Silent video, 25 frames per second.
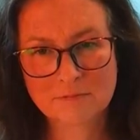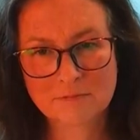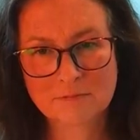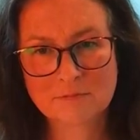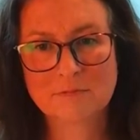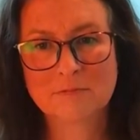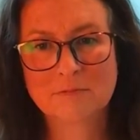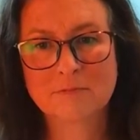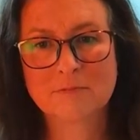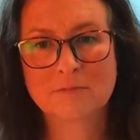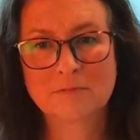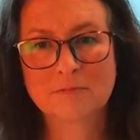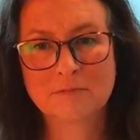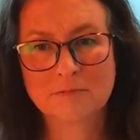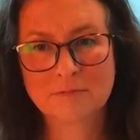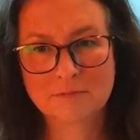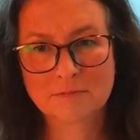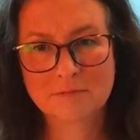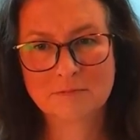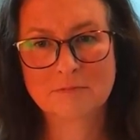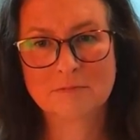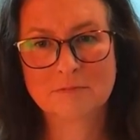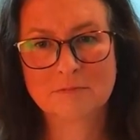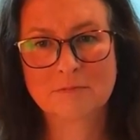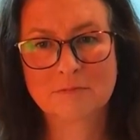
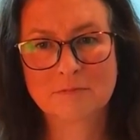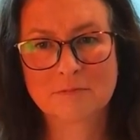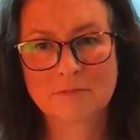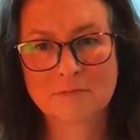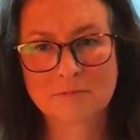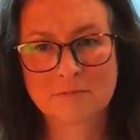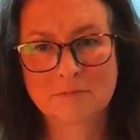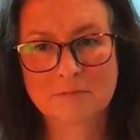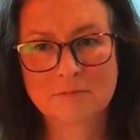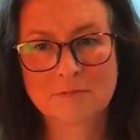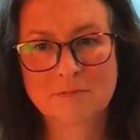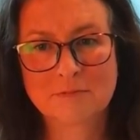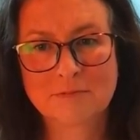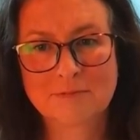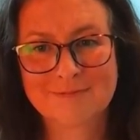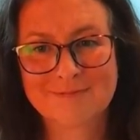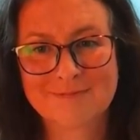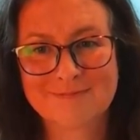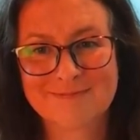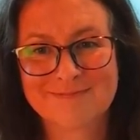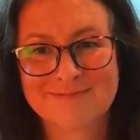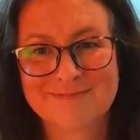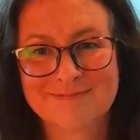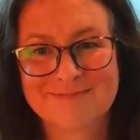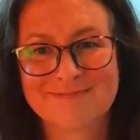
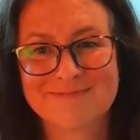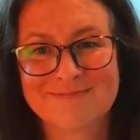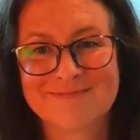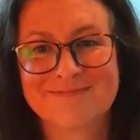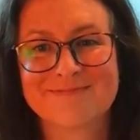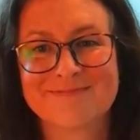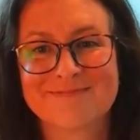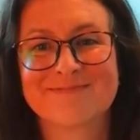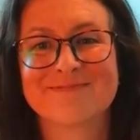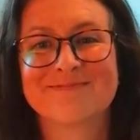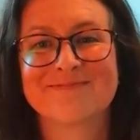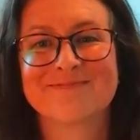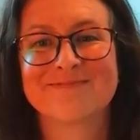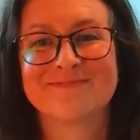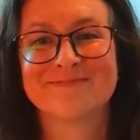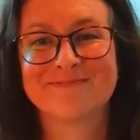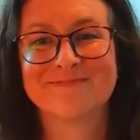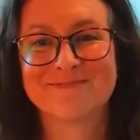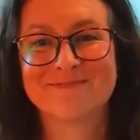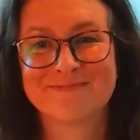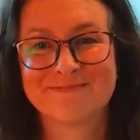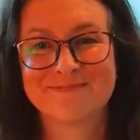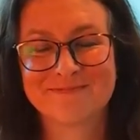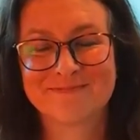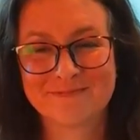
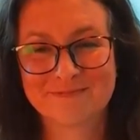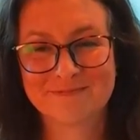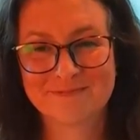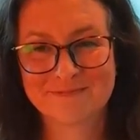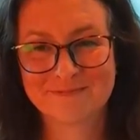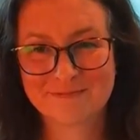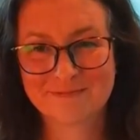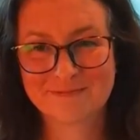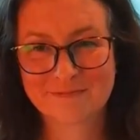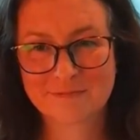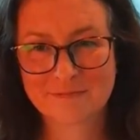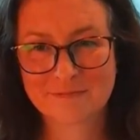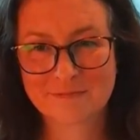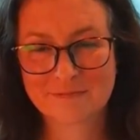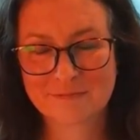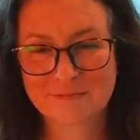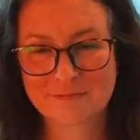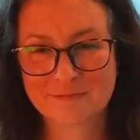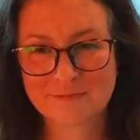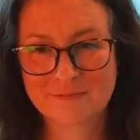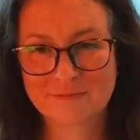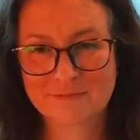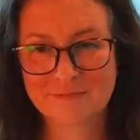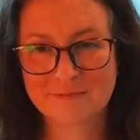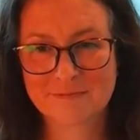
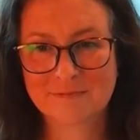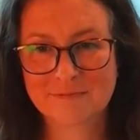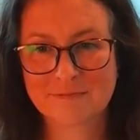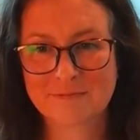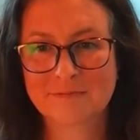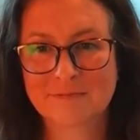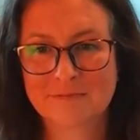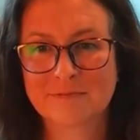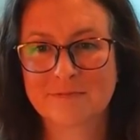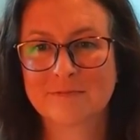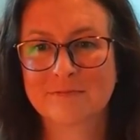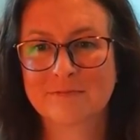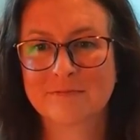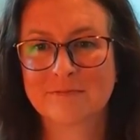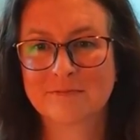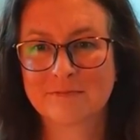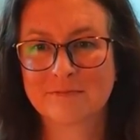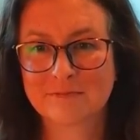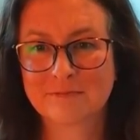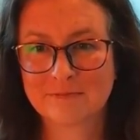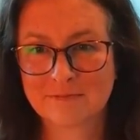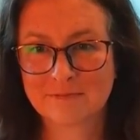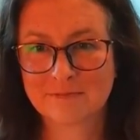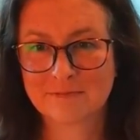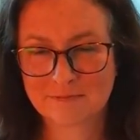
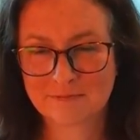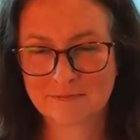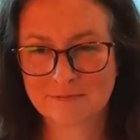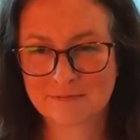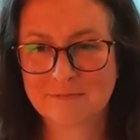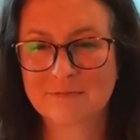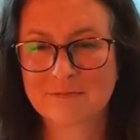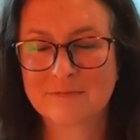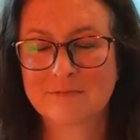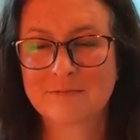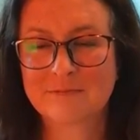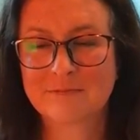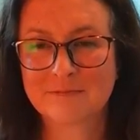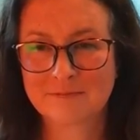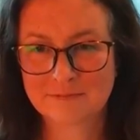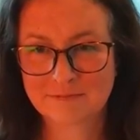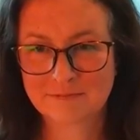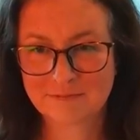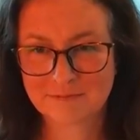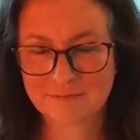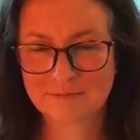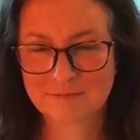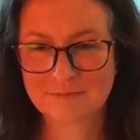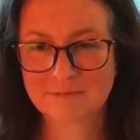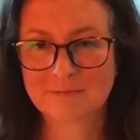
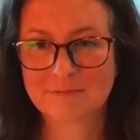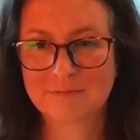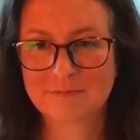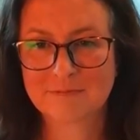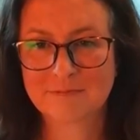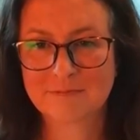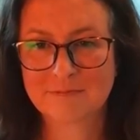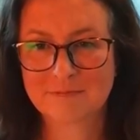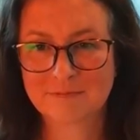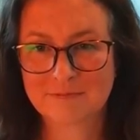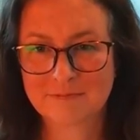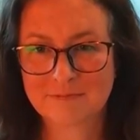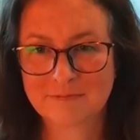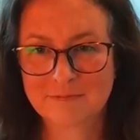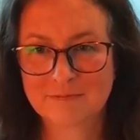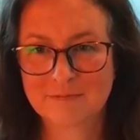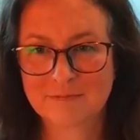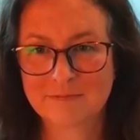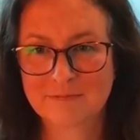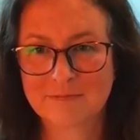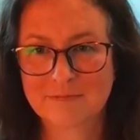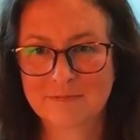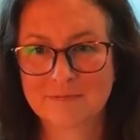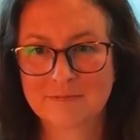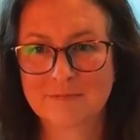
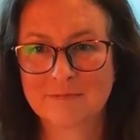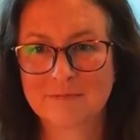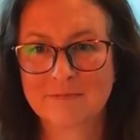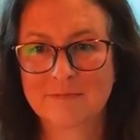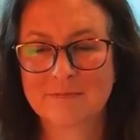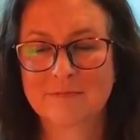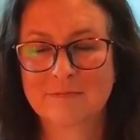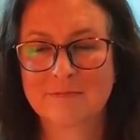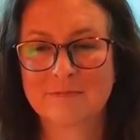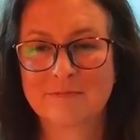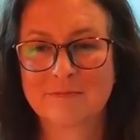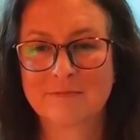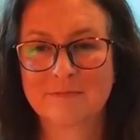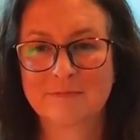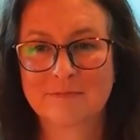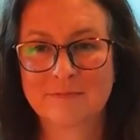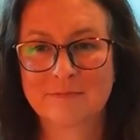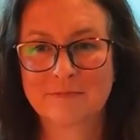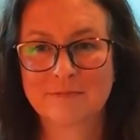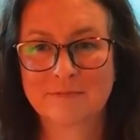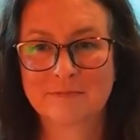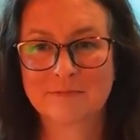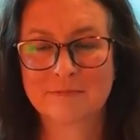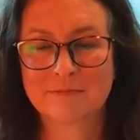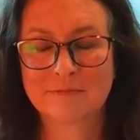The person shown says nothing.